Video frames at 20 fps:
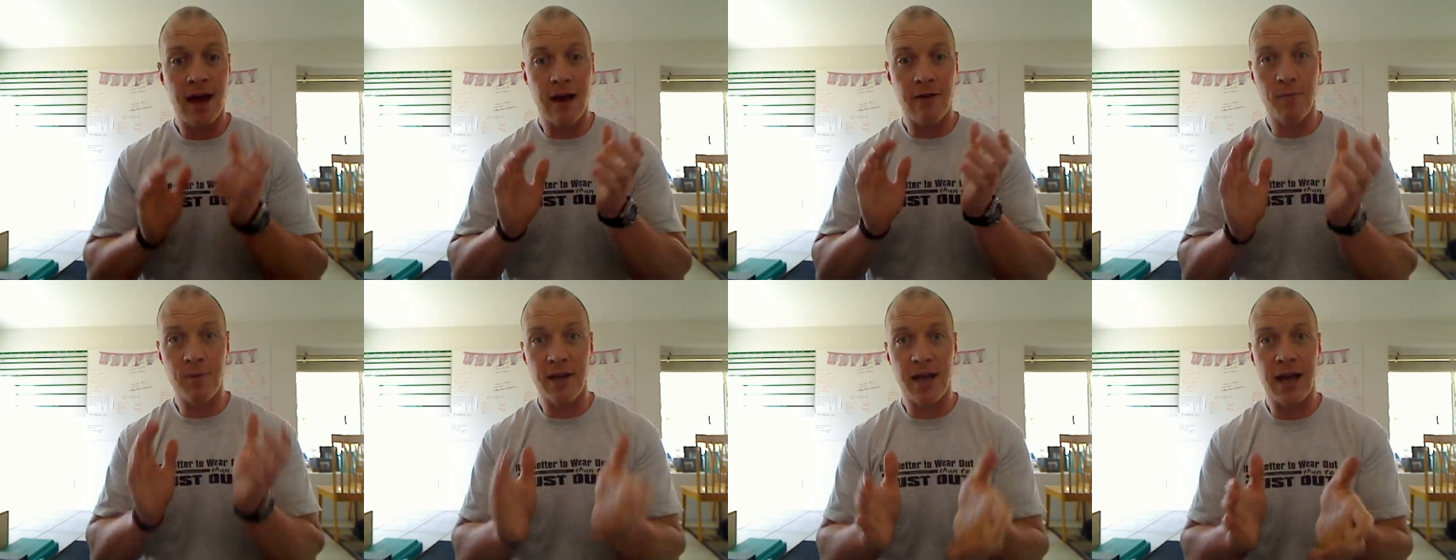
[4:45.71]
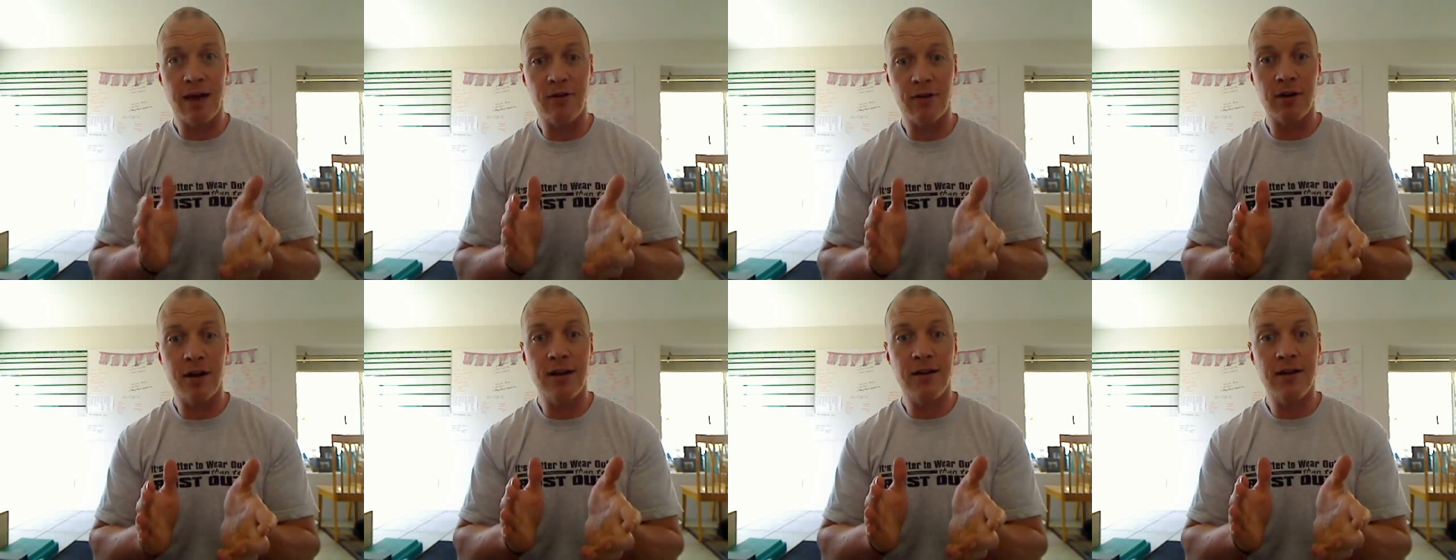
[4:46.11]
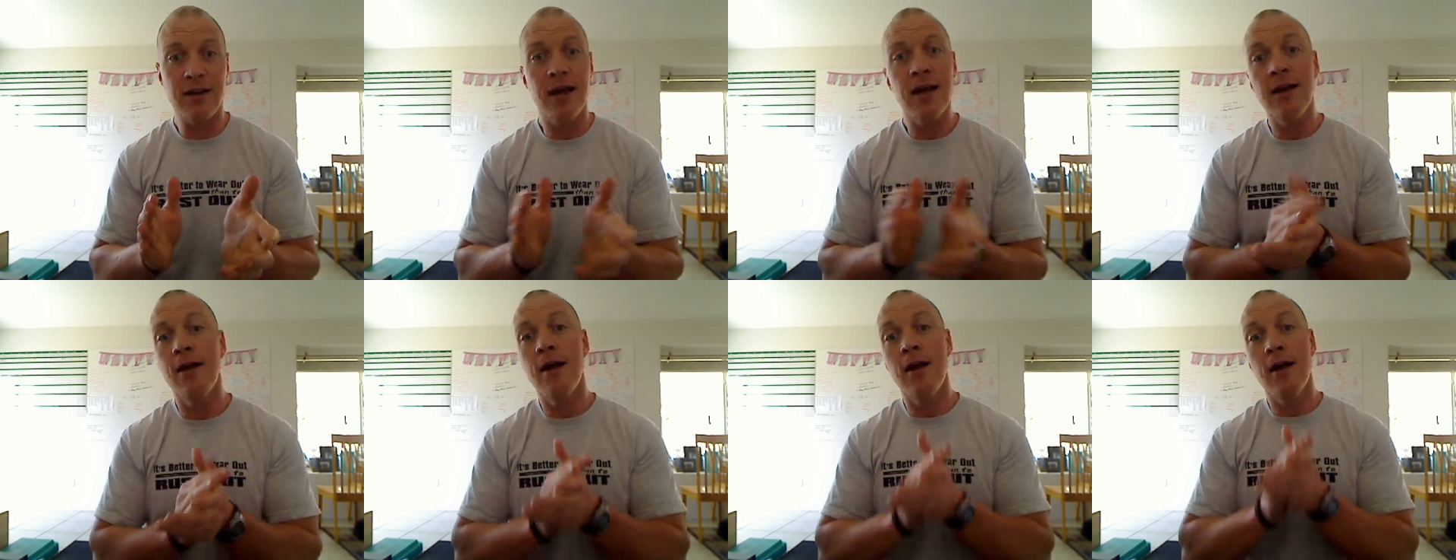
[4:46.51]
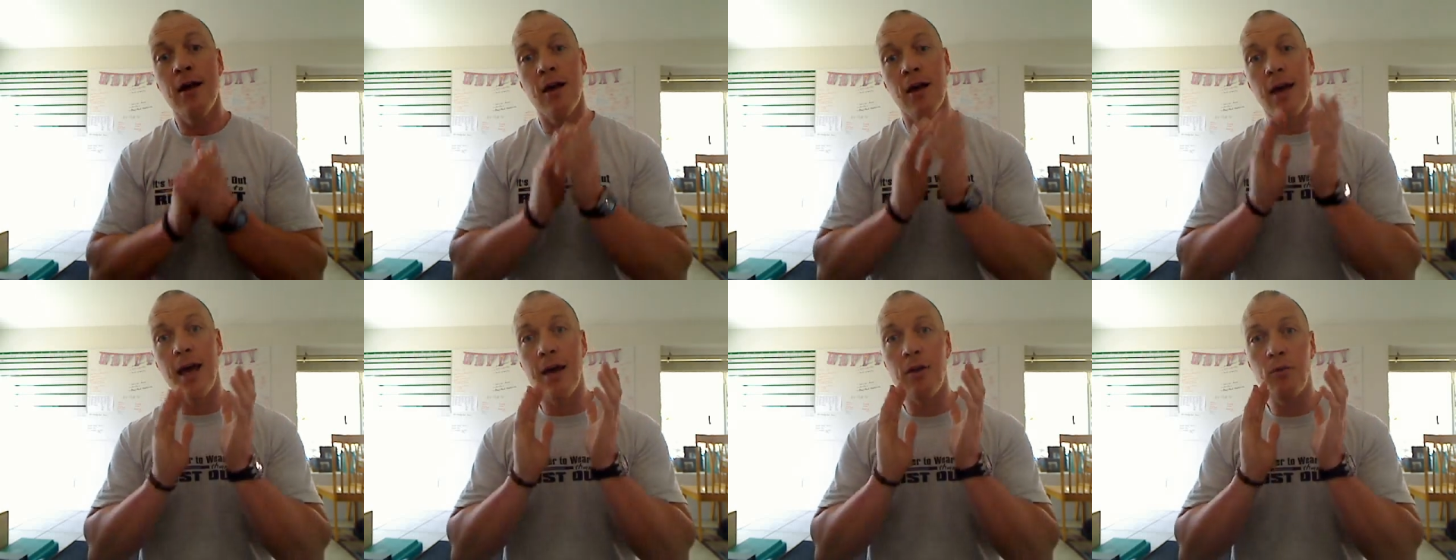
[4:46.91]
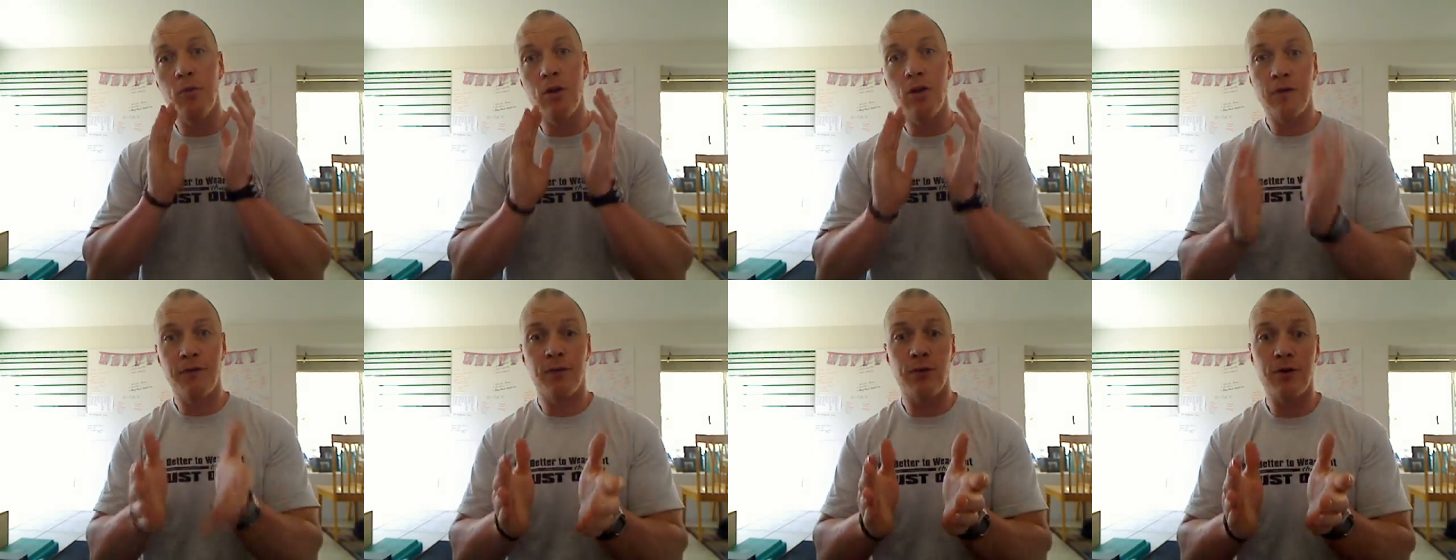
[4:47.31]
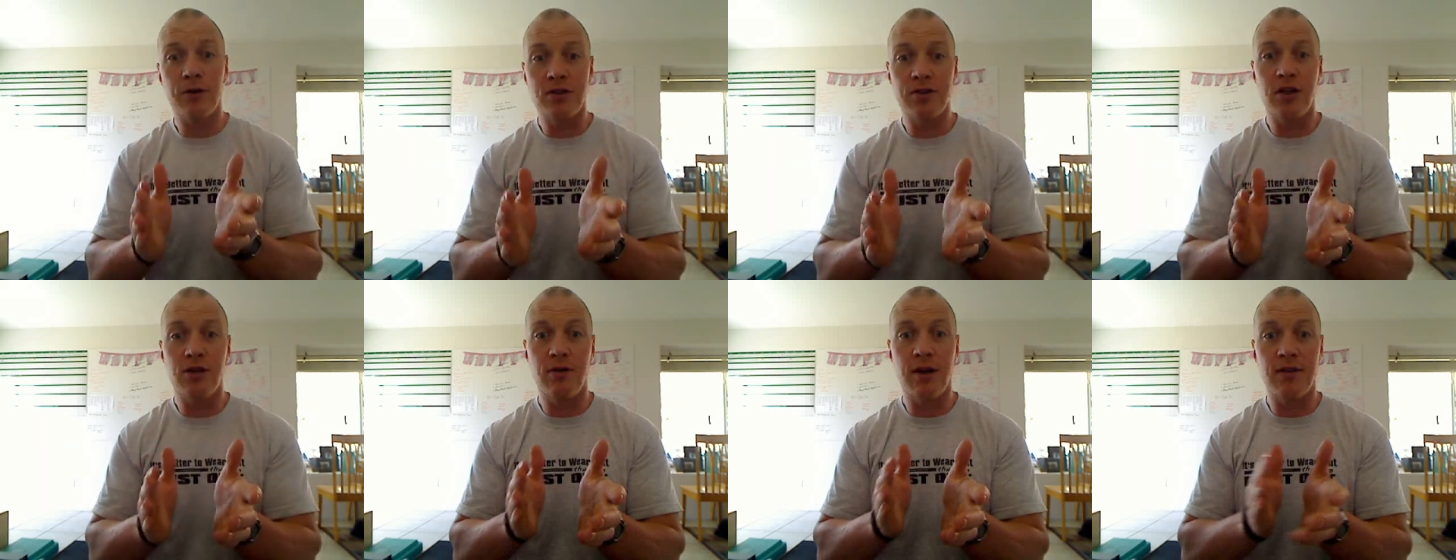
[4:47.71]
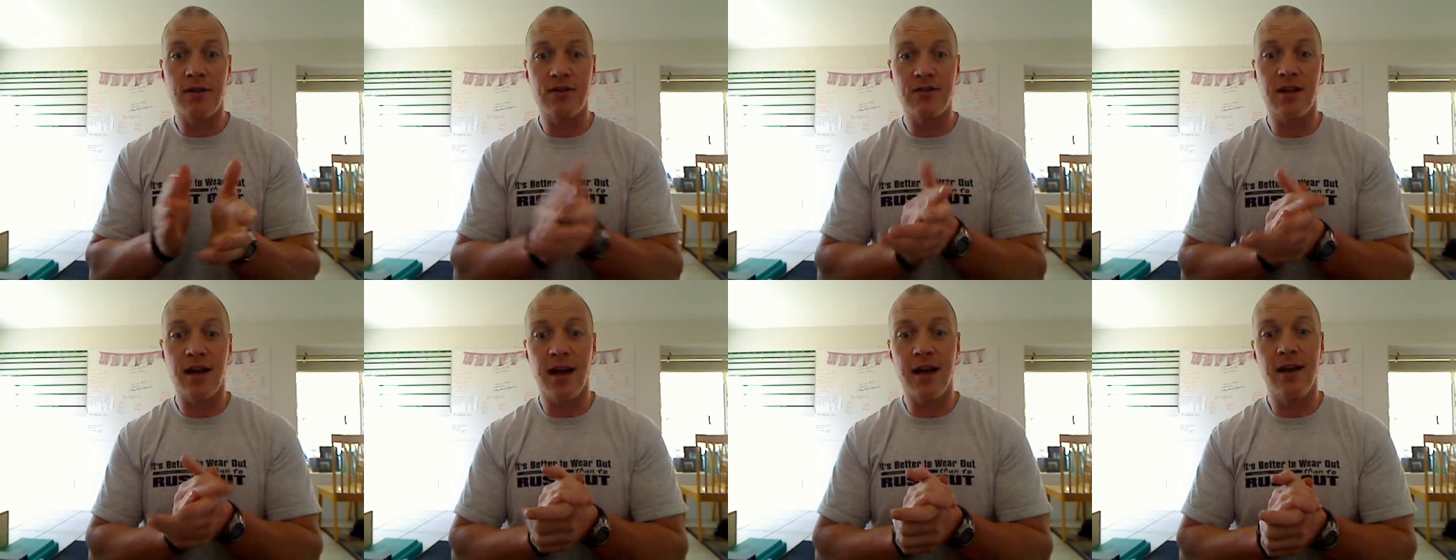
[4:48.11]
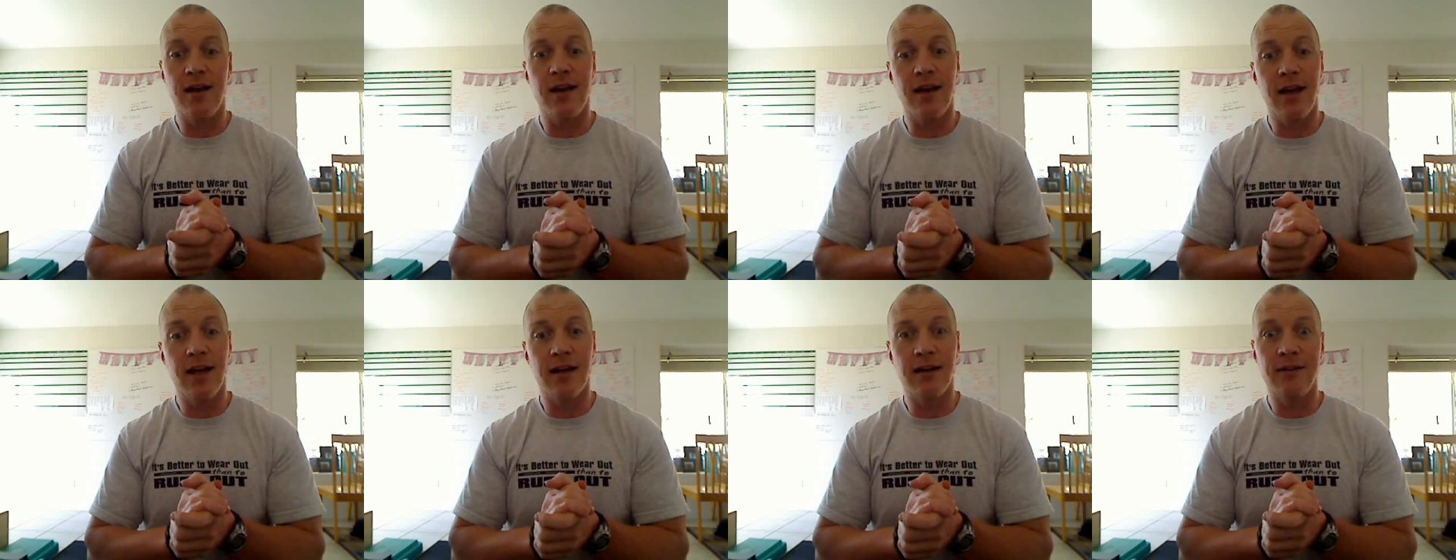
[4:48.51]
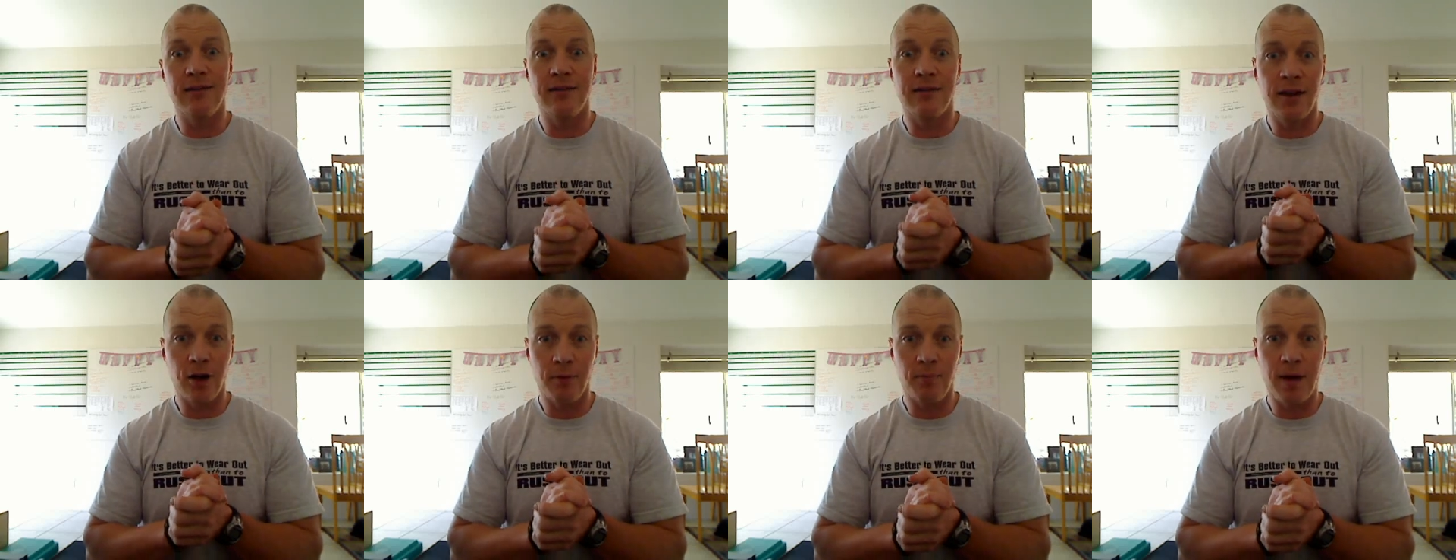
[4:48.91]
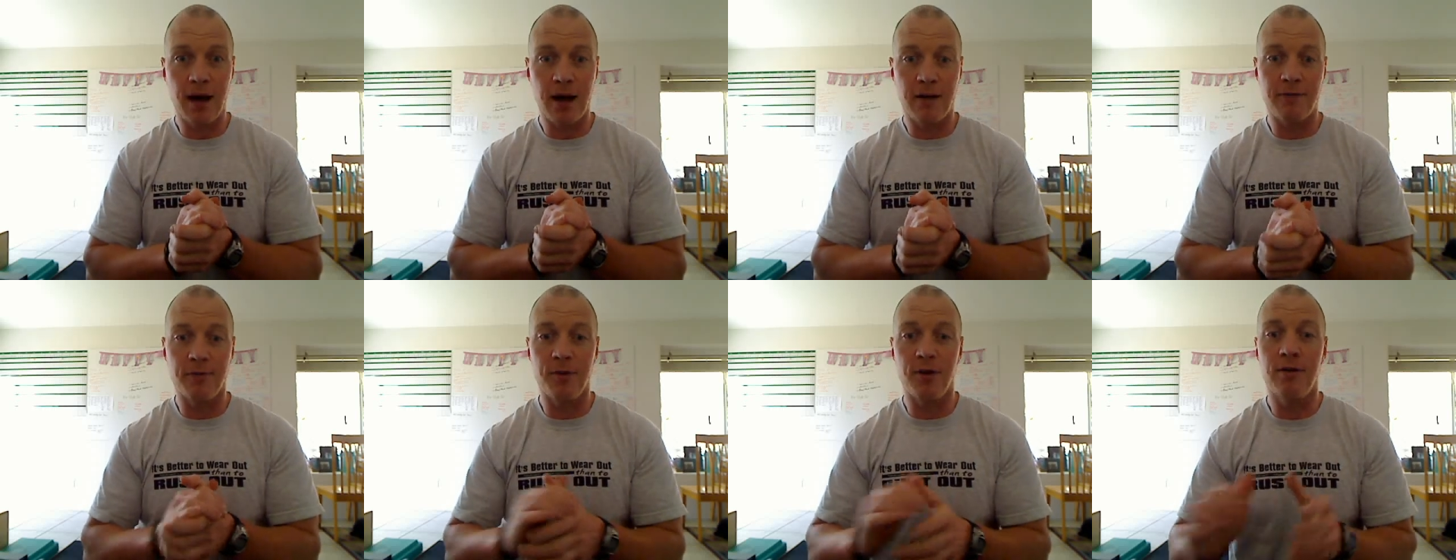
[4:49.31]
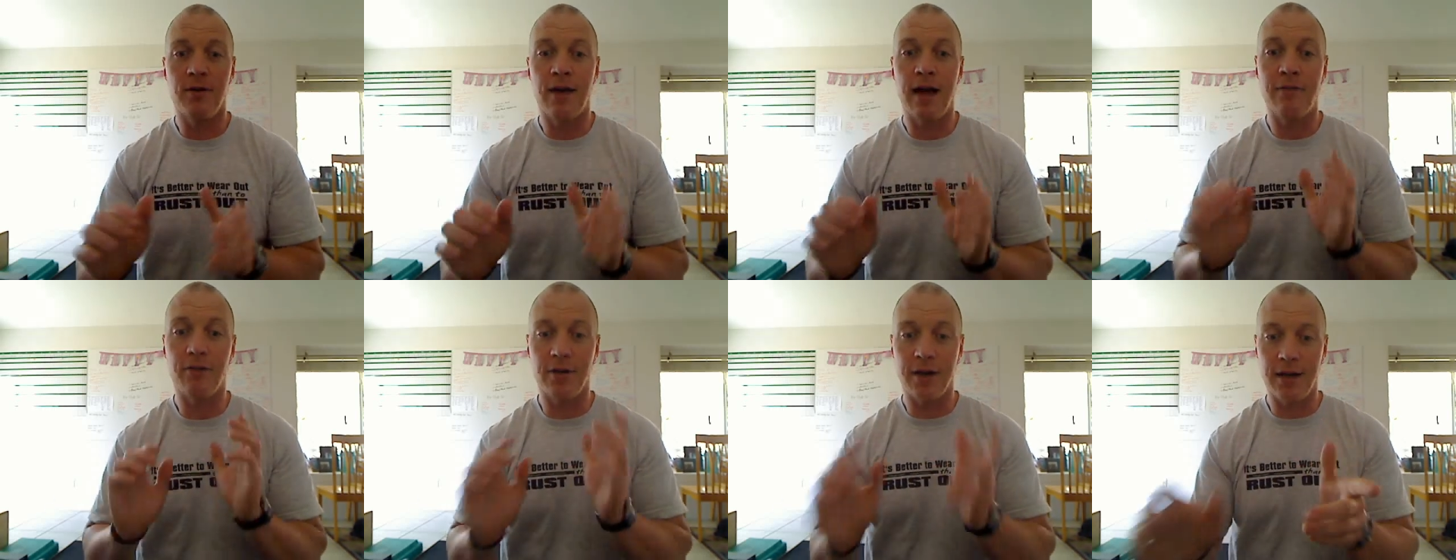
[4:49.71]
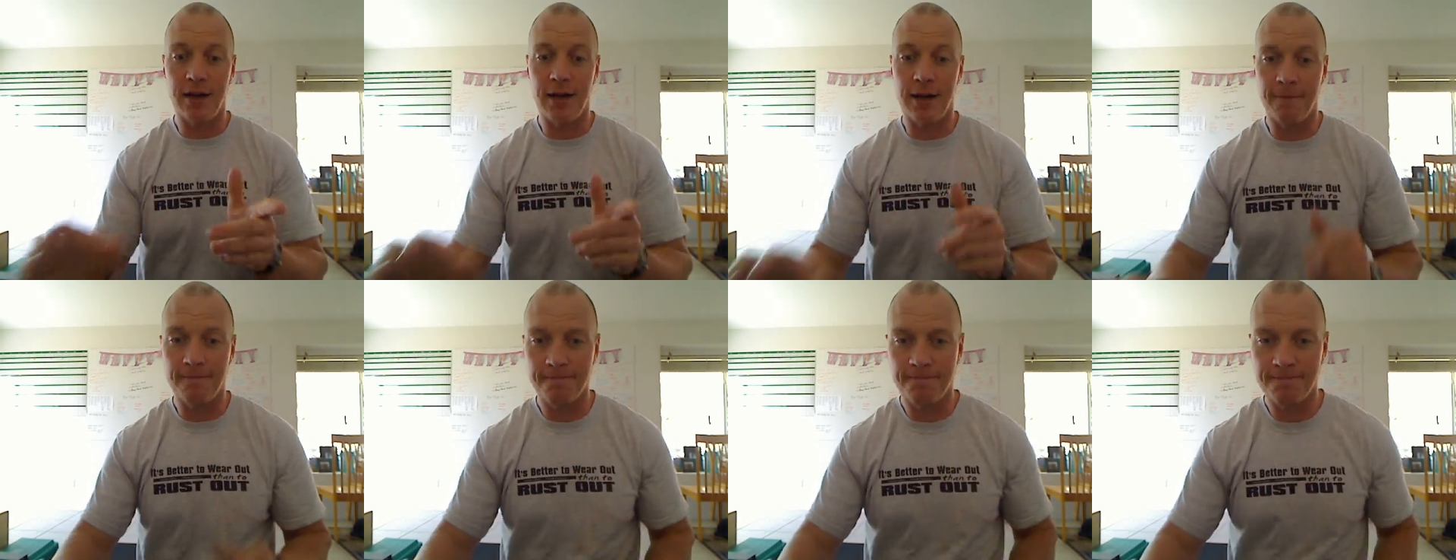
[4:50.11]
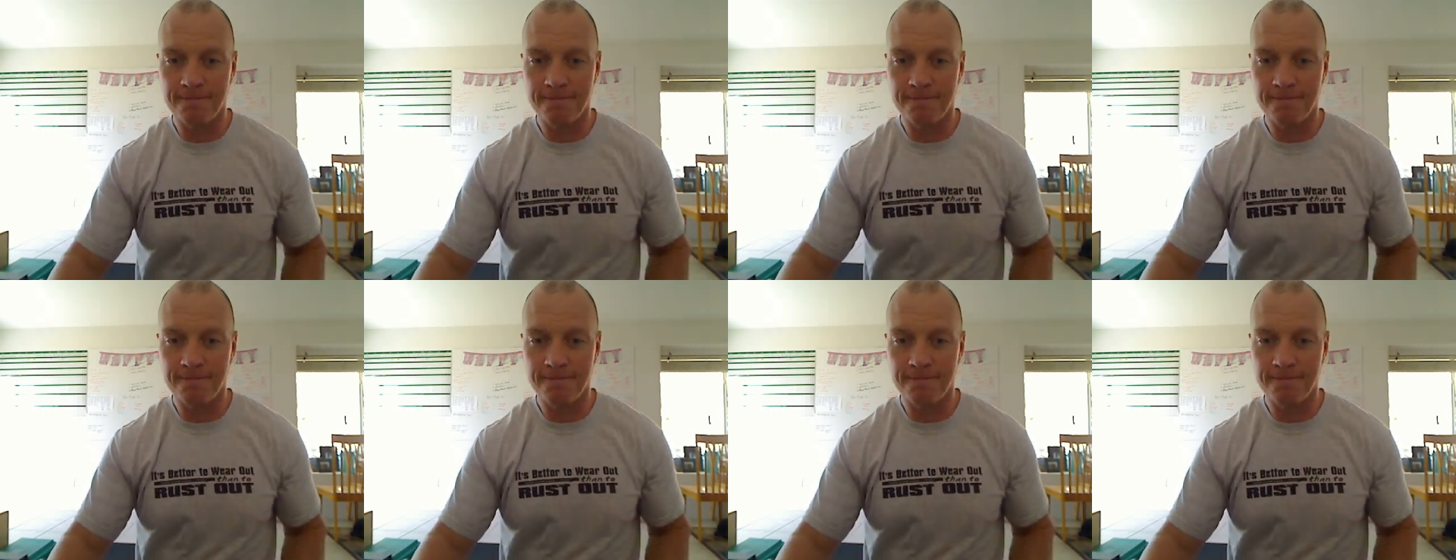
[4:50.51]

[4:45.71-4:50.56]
Everybody have a great day, and we look forward to seeing you around the site and hearing back from you. Have a great day.